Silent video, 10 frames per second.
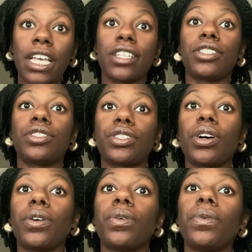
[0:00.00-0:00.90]

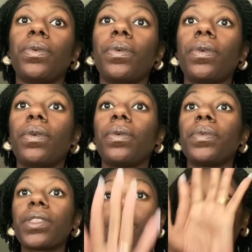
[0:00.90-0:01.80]
So
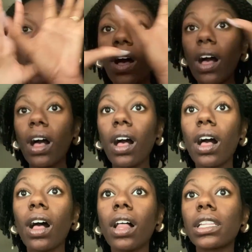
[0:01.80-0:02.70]
with all